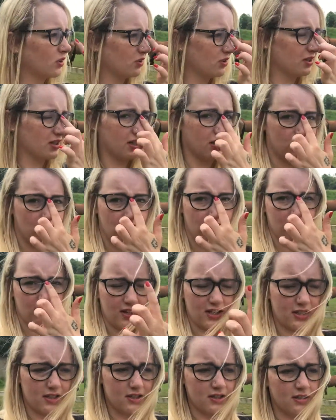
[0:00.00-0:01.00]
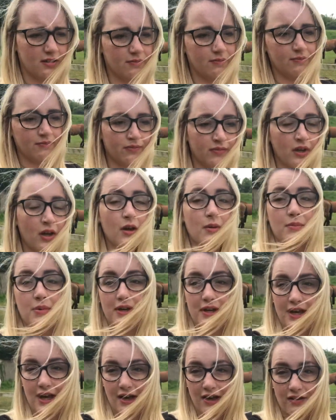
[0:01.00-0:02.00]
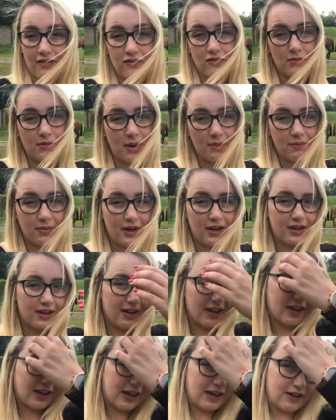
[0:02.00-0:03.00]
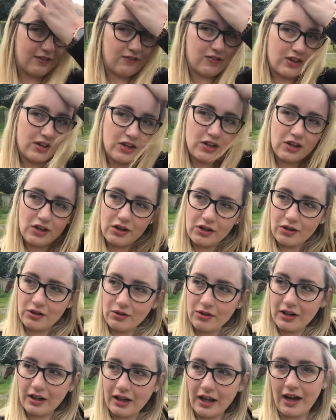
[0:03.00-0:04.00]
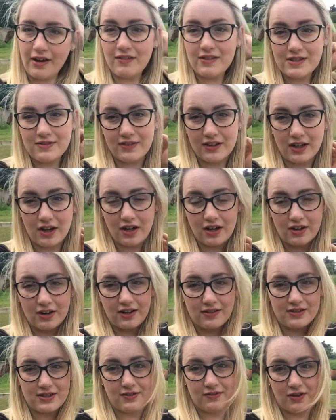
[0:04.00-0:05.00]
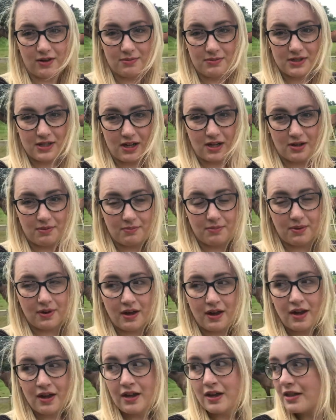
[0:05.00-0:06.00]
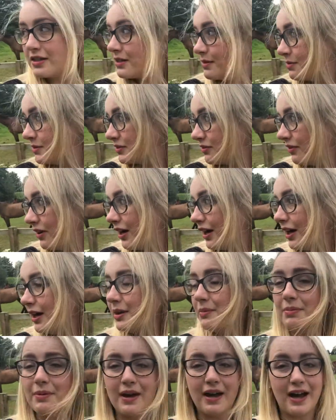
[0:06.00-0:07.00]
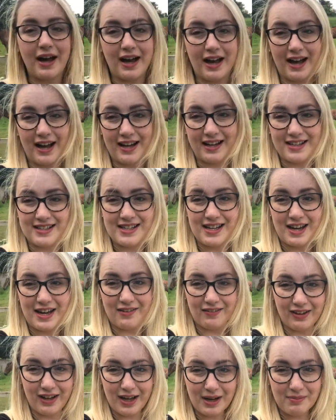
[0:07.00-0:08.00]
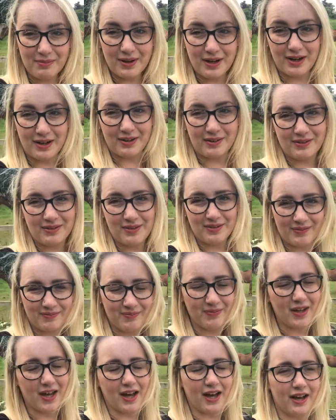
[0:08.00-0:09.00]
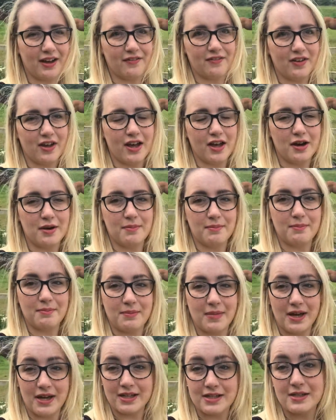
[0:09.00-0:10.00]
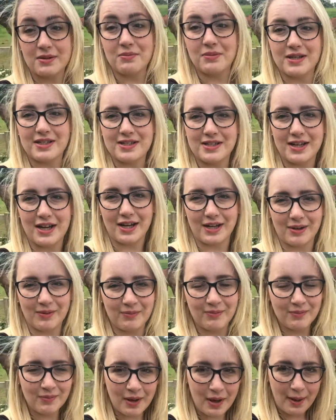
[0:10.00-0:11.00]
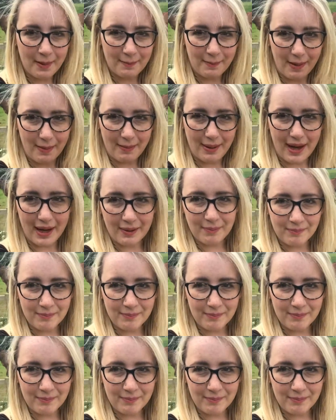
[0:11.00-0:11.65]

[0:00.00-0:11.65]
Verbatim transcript: Constantly doing this. But yeah, remember if you like this video, give us a thumbs up, subscribe and hit the like button. Have an amazing Wednesday. Bye bye.